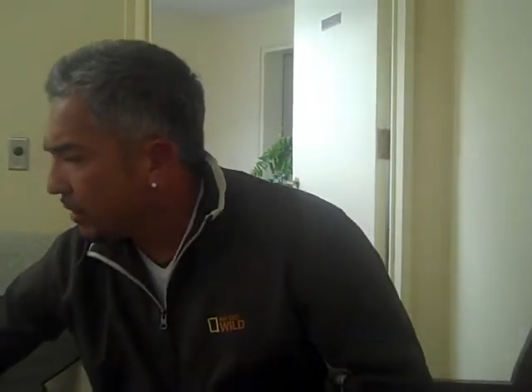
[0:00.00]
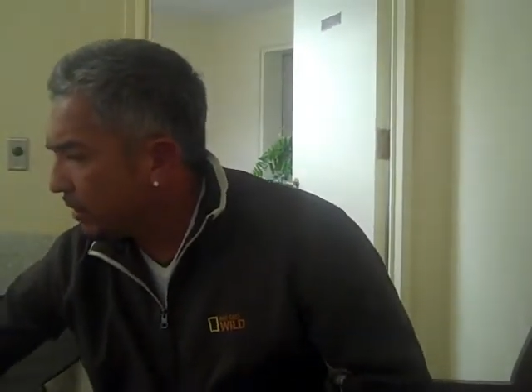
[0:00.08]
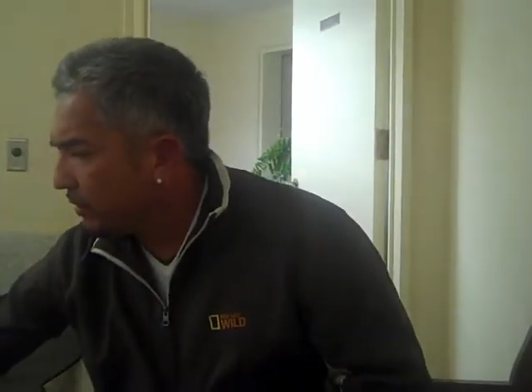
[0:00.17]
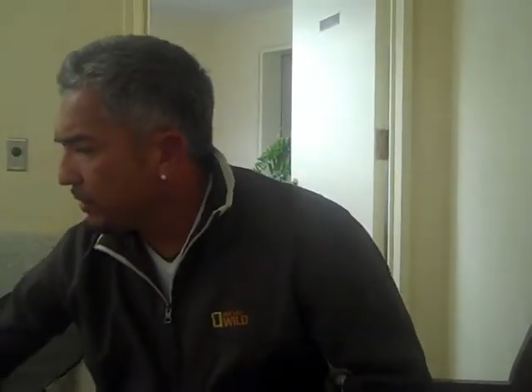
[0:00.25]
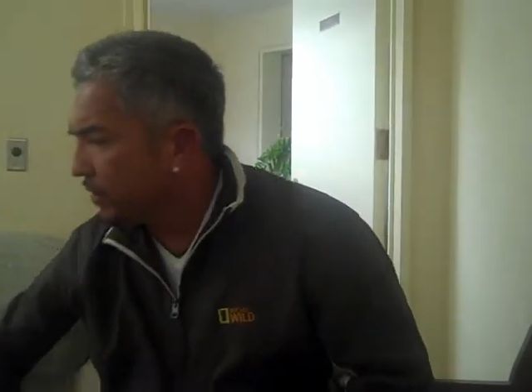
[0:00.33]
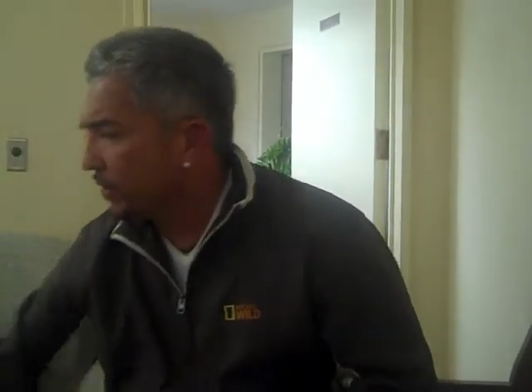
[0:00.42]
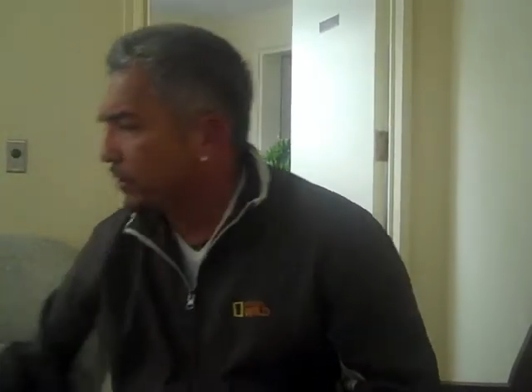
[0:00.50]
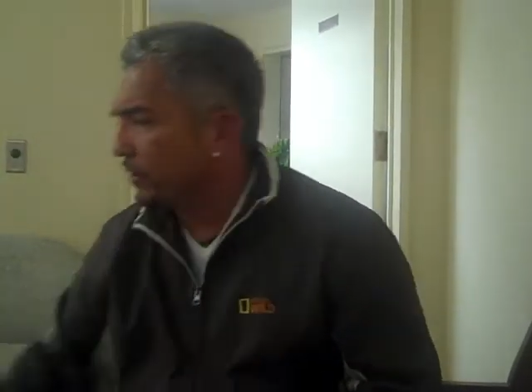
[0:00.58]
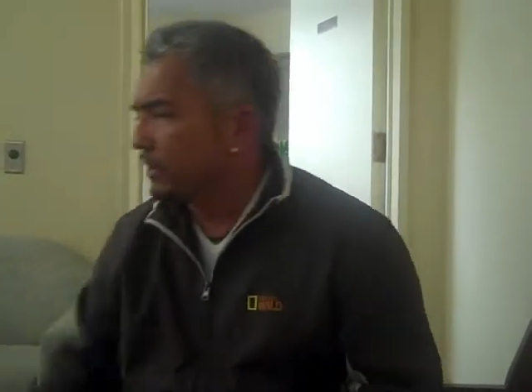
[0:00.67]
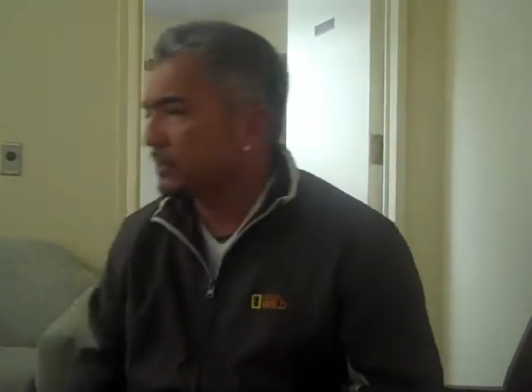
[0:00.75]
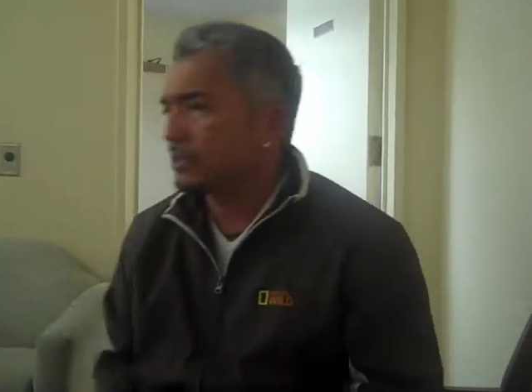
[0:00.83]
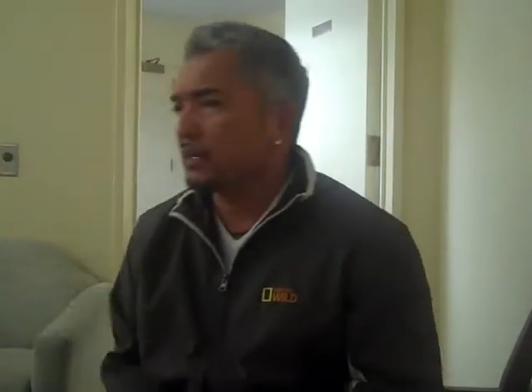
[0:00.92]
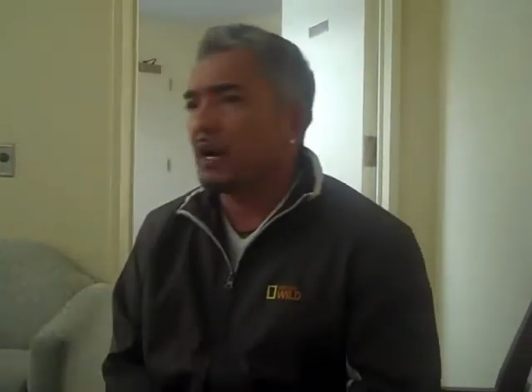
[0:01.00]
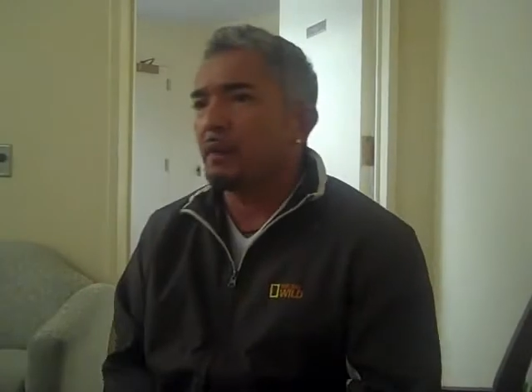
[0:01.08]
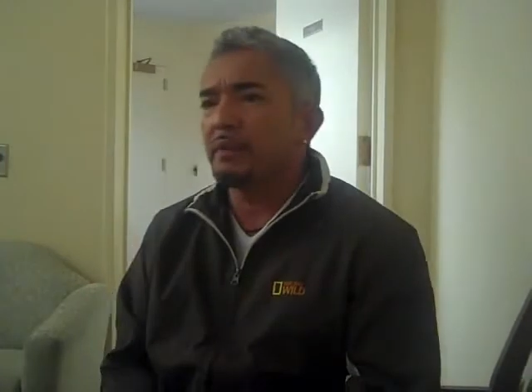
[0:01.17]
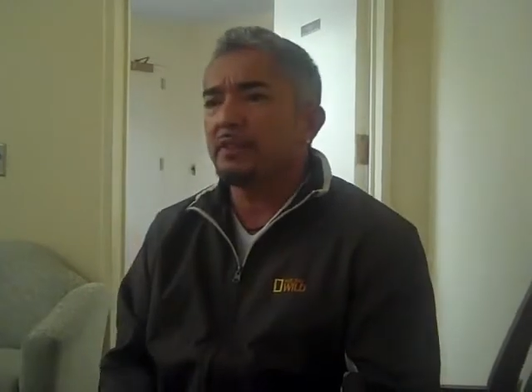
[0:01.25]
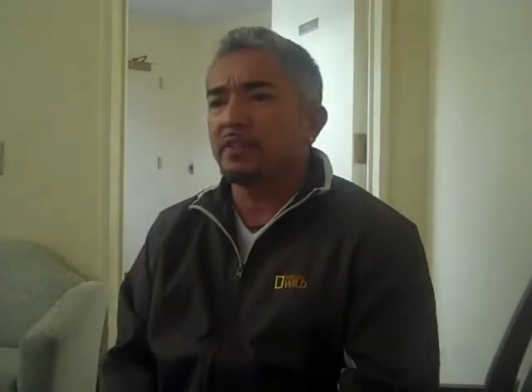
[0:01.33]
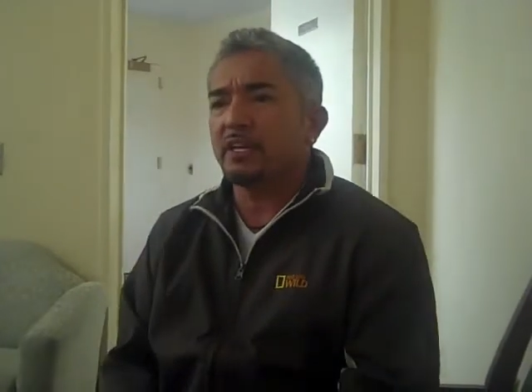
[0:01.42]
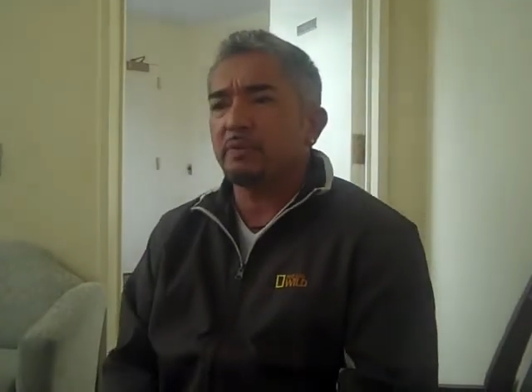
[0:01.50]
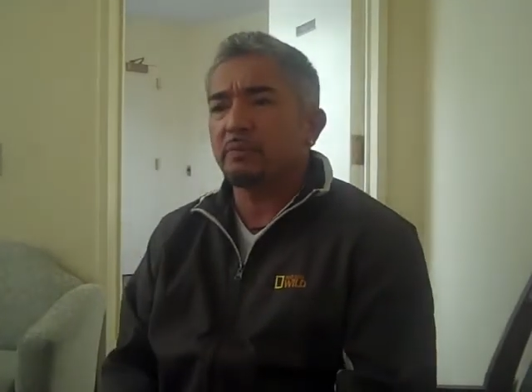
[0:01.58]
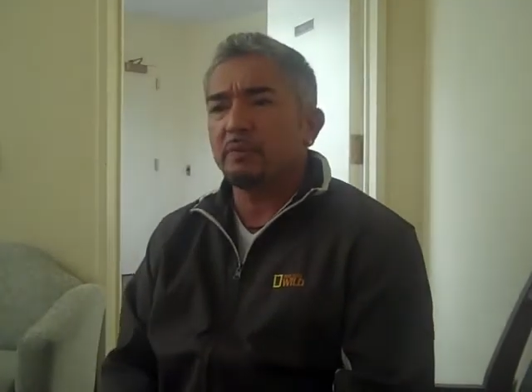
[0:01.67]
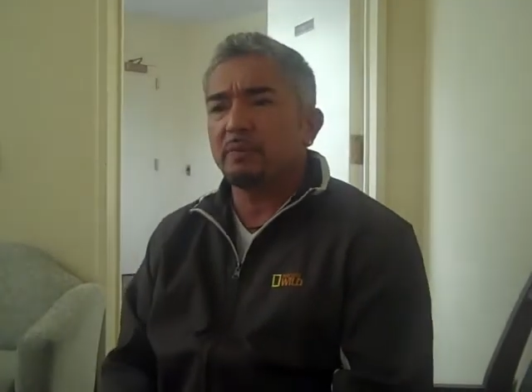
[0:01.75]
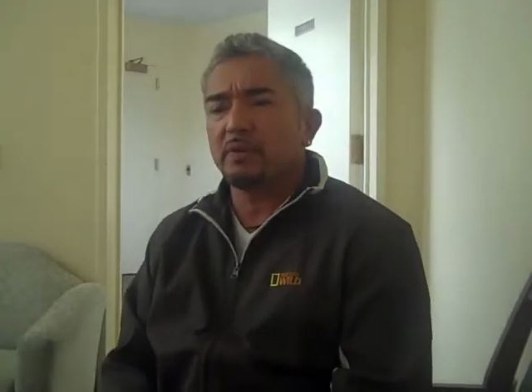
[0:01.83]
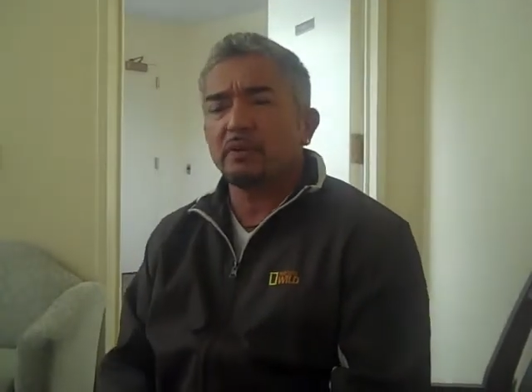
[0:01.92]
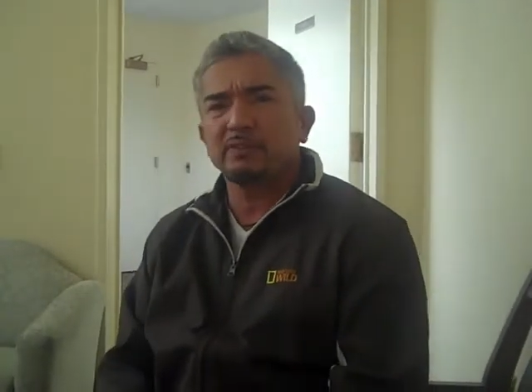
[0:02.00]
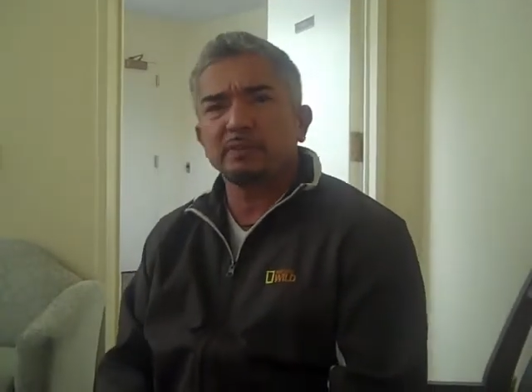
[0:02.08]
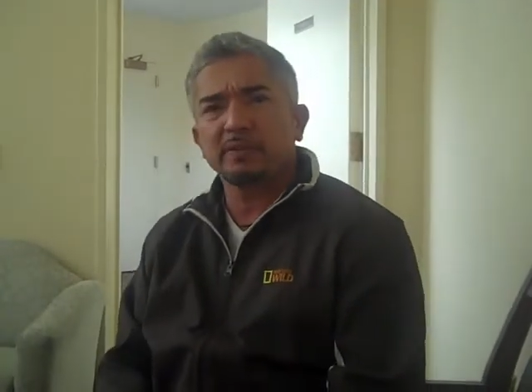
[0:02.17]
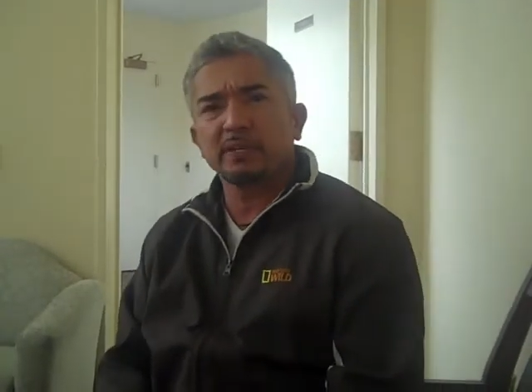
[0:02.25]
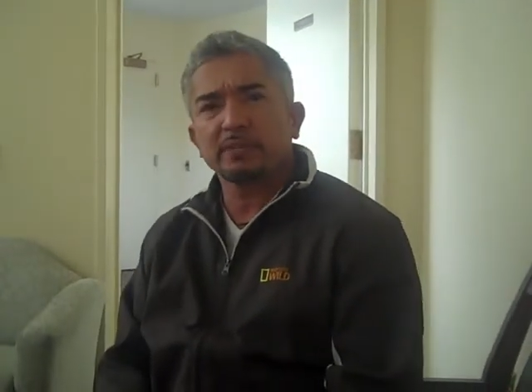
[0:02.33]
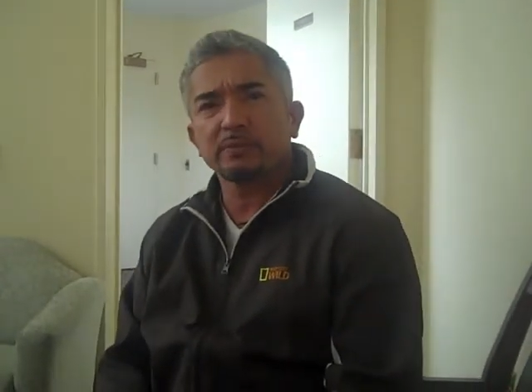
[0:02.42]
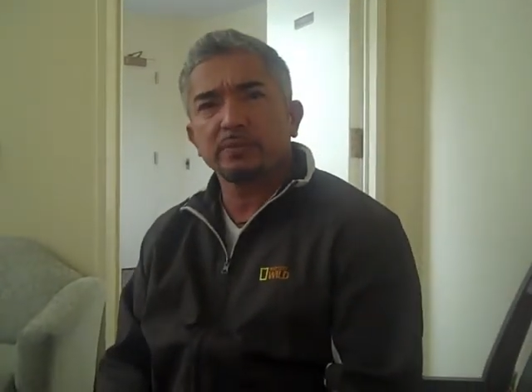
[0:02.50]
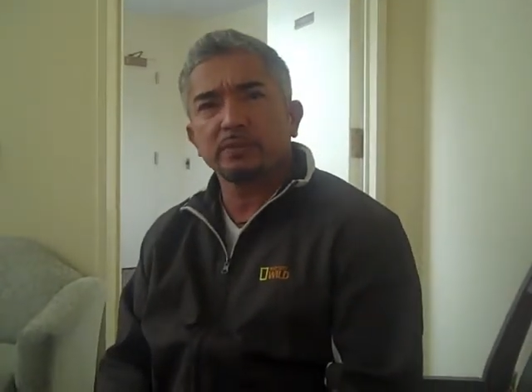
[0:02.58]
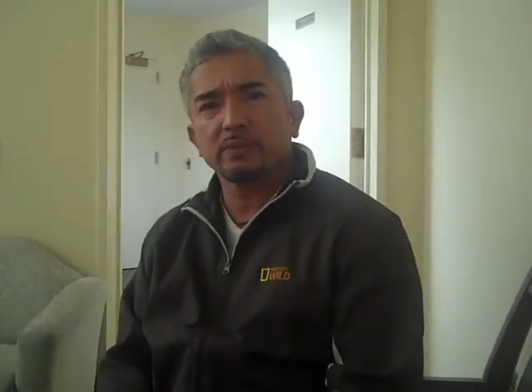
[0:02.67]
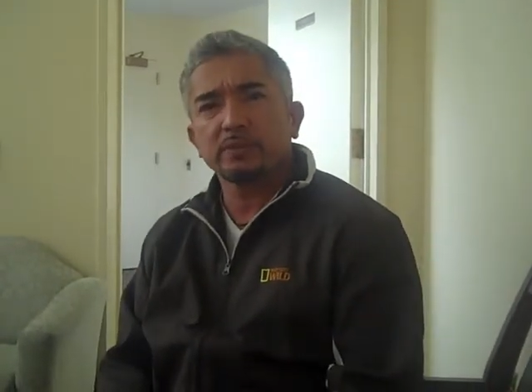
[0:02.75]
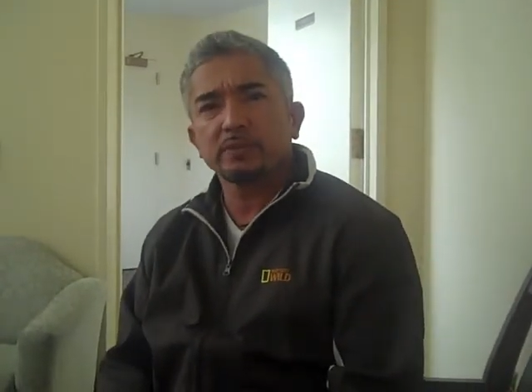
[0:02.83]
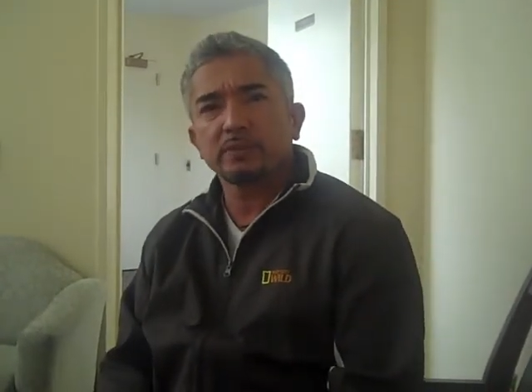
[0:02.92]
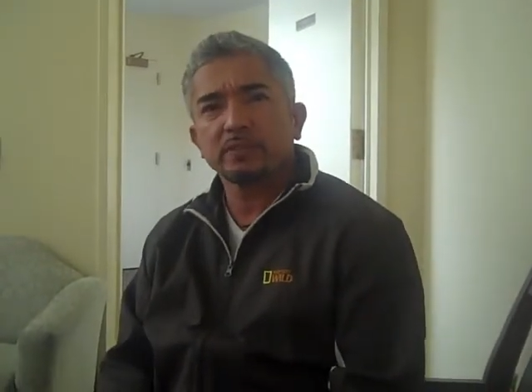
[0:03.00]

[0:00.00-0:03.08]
Even though it's a common thing, people love to break the rules.